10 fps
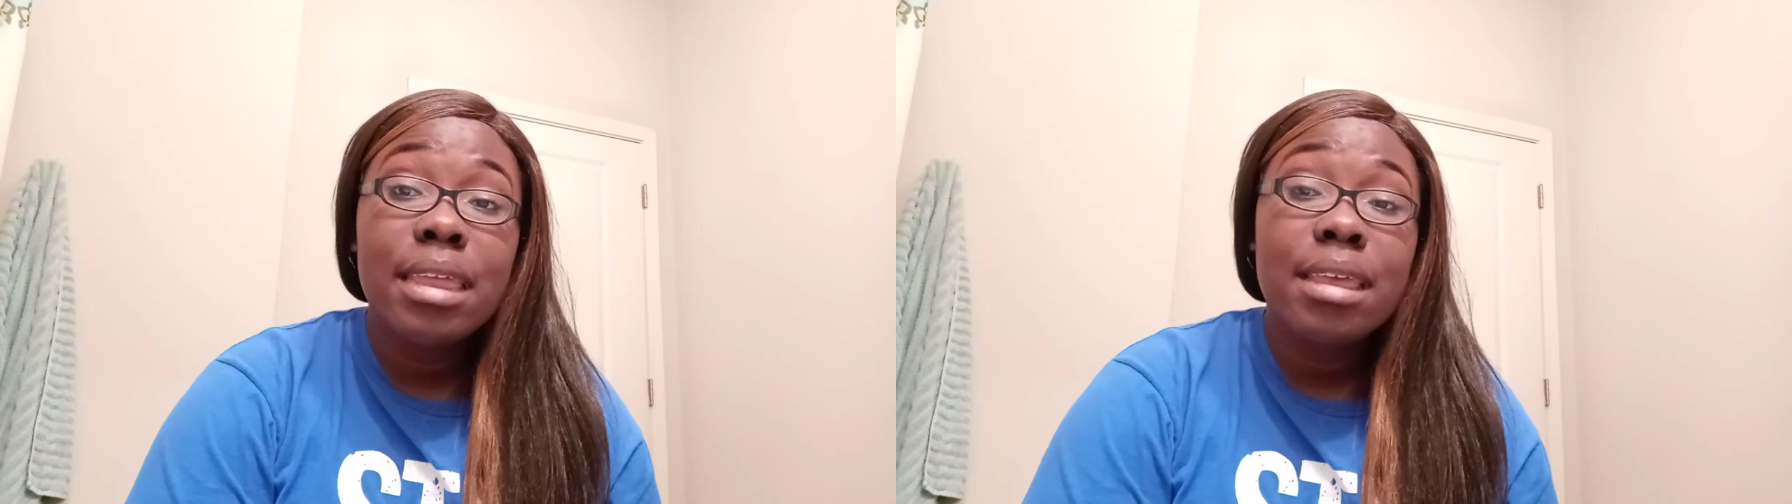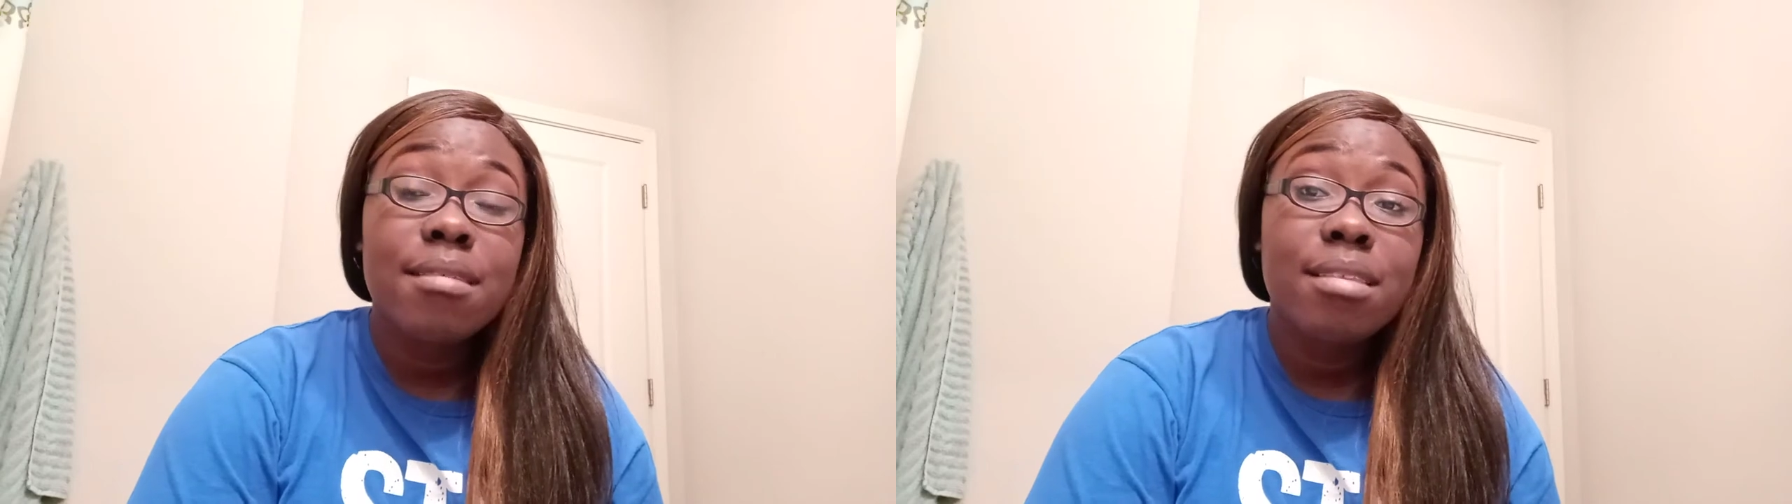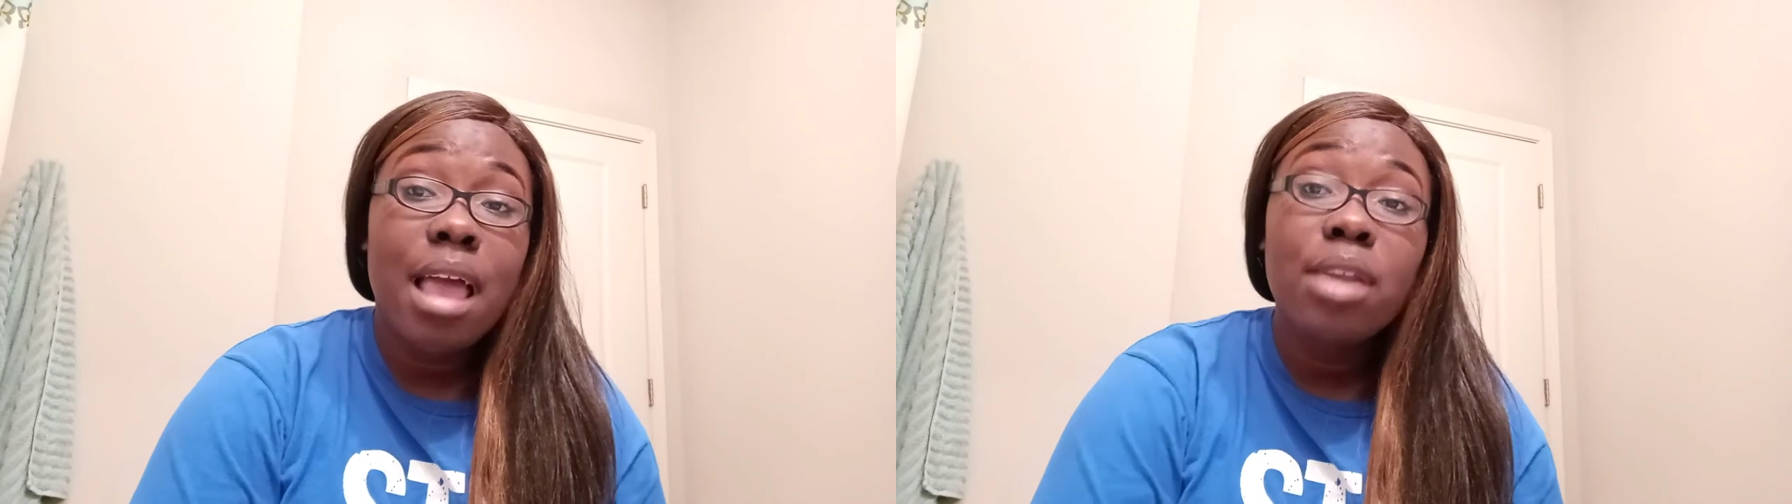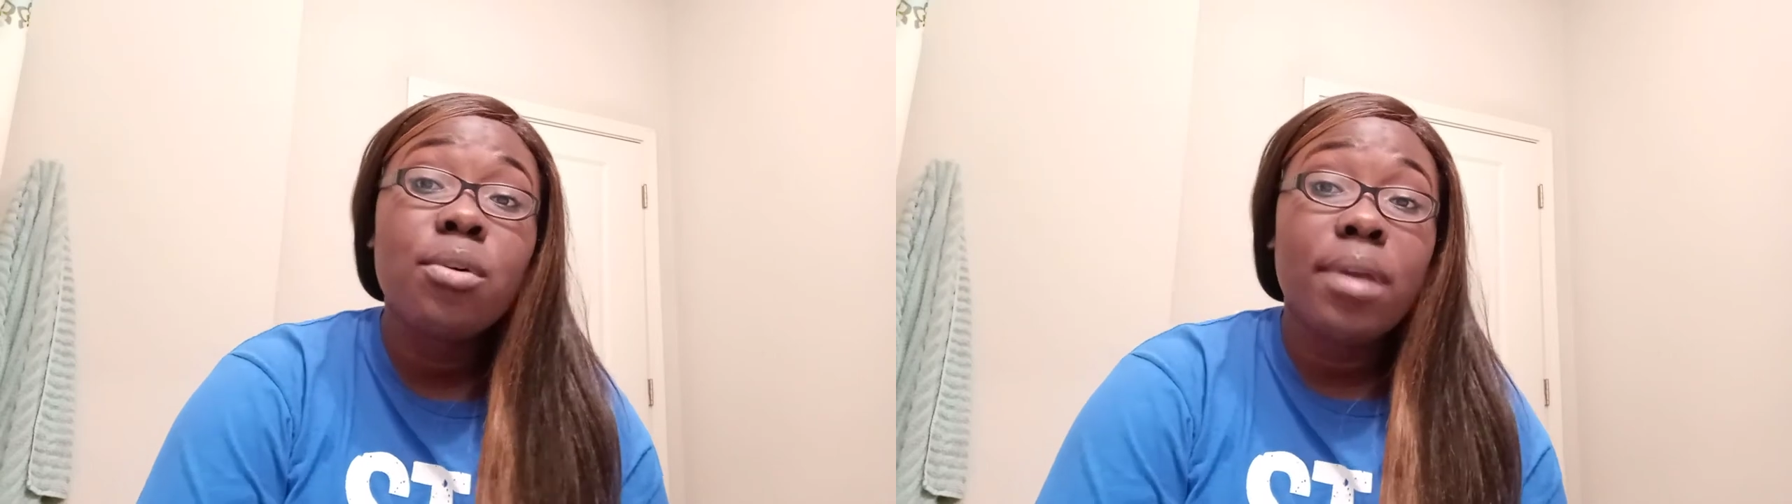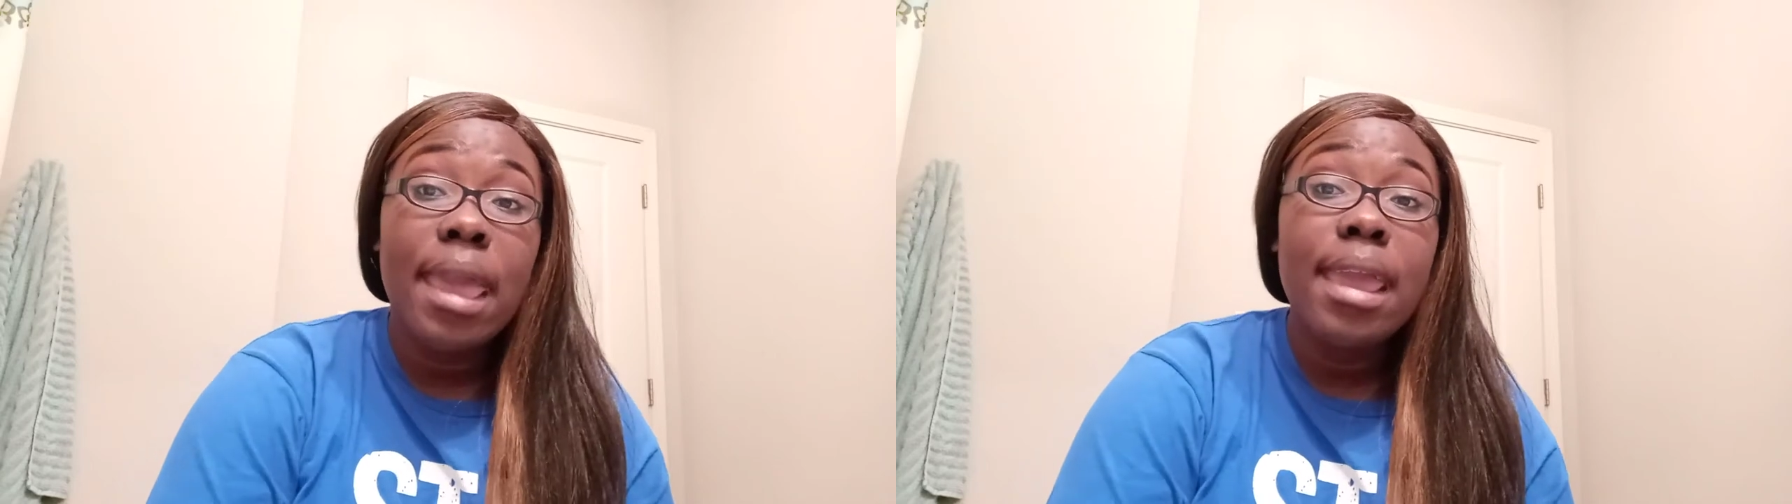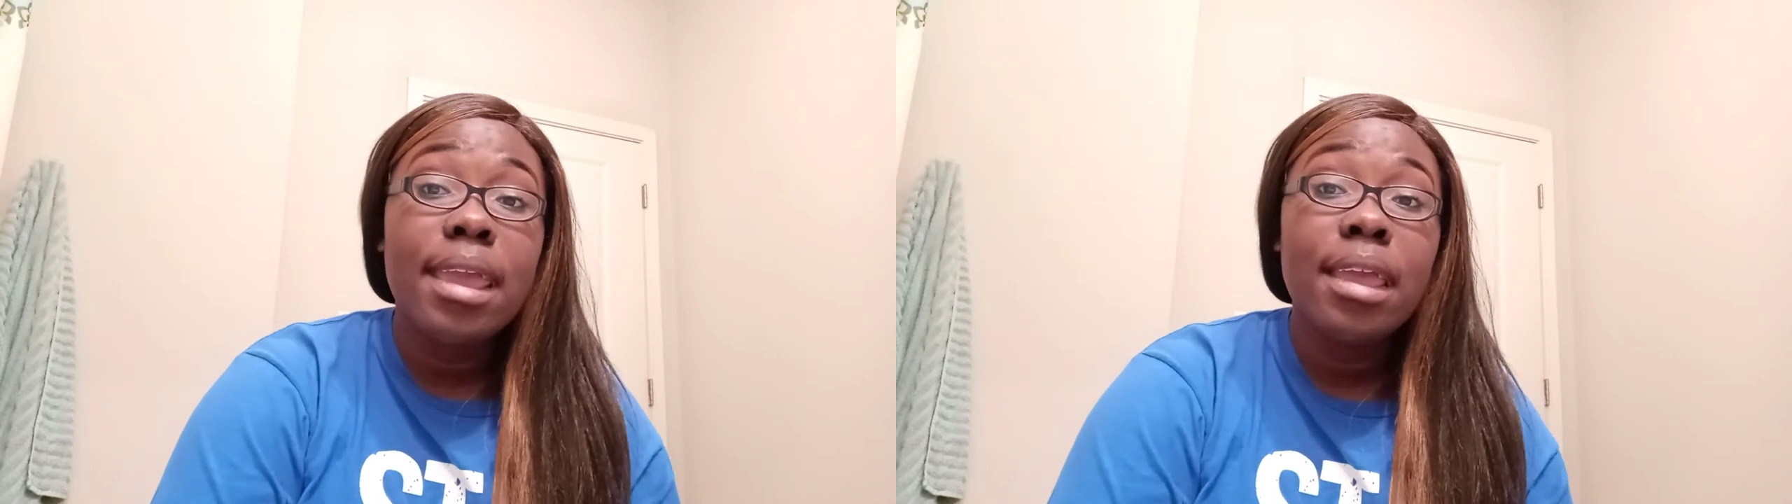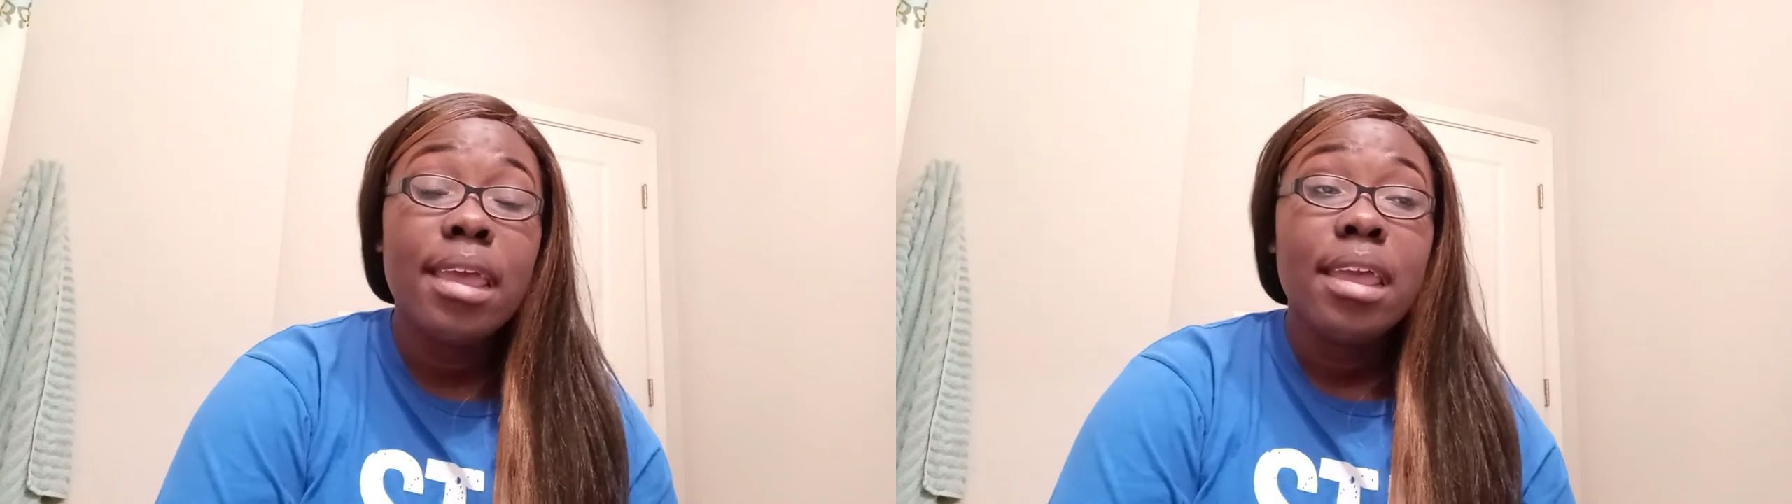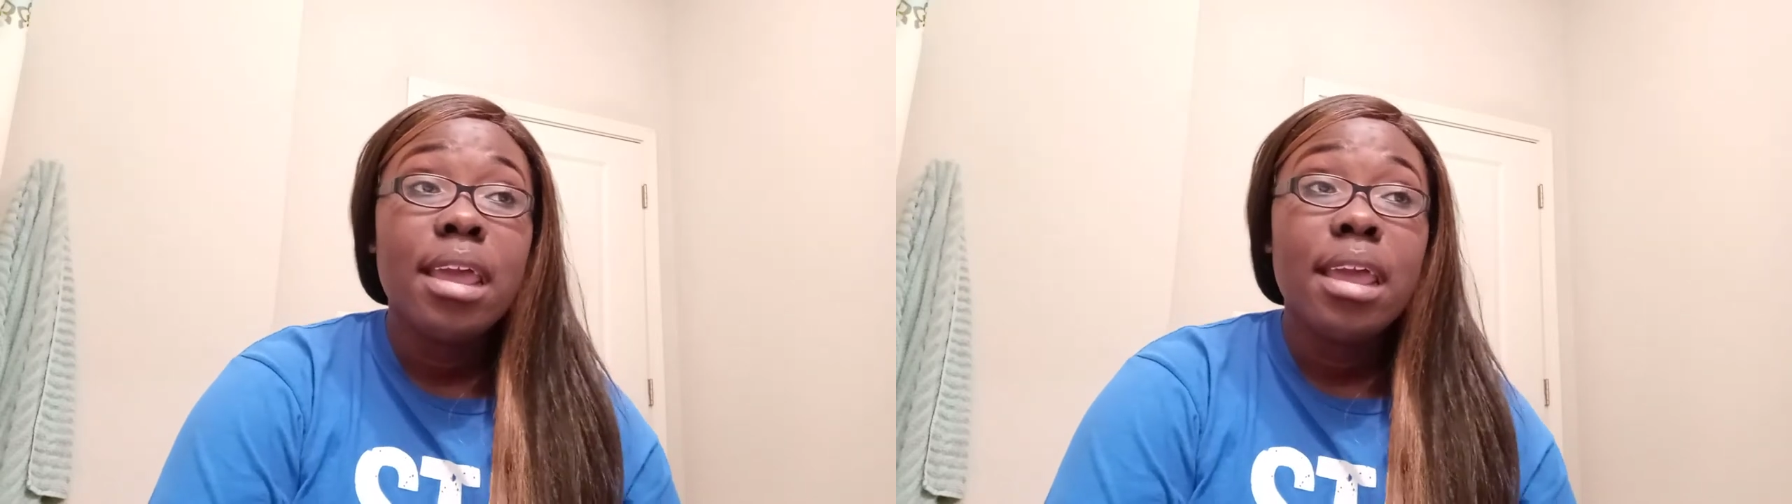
it's not okay.